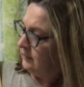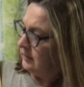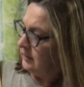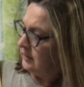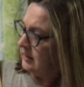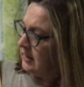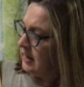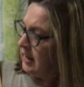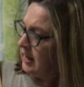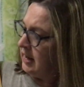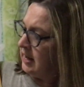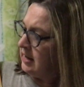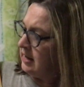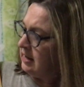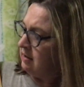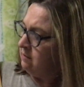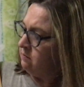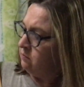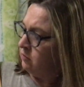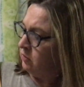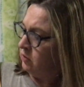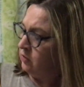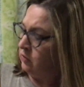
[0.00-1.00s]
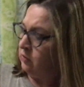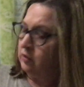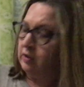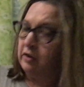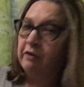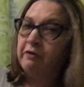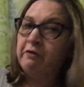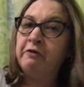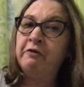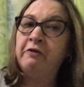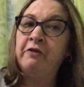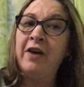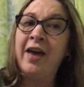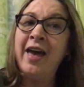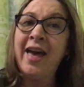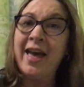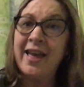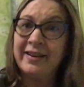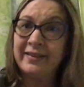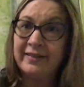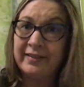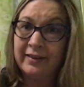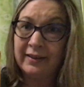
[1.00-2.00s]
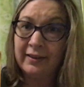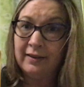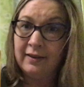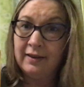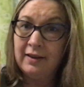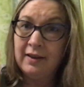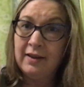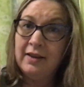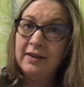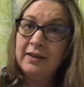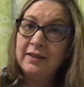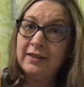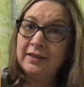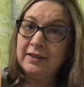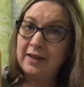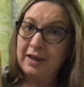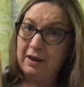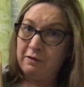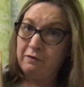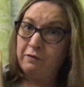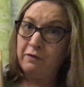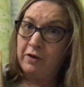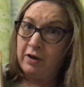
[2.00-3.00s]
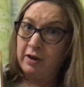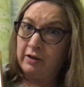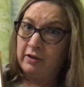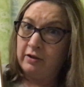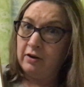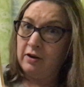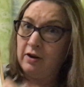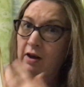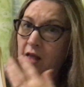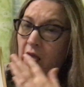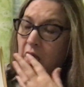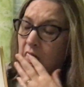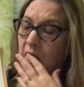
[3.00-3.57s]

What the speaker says: Take him to the vet, said Father.